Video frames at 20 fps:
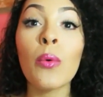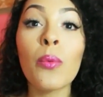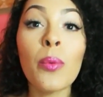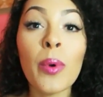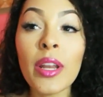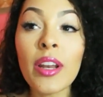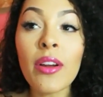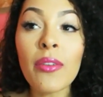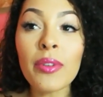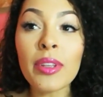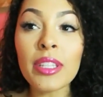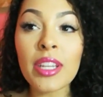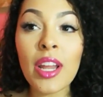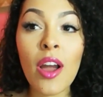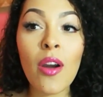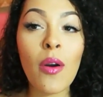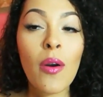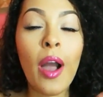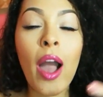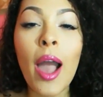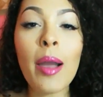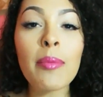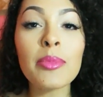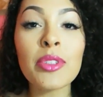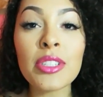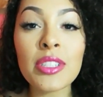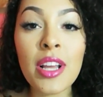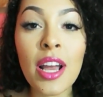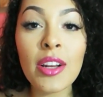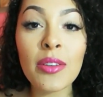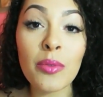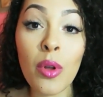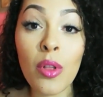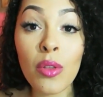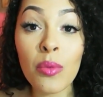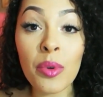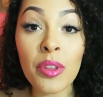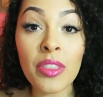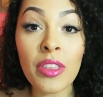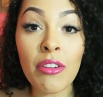We don't really know. I'm just kind of
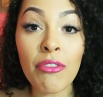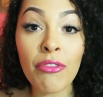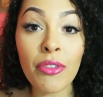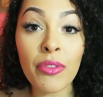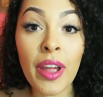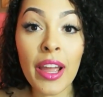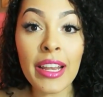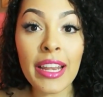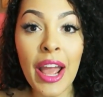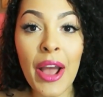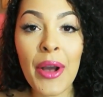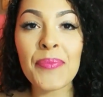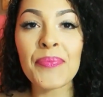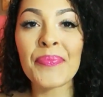rolling with it for right now.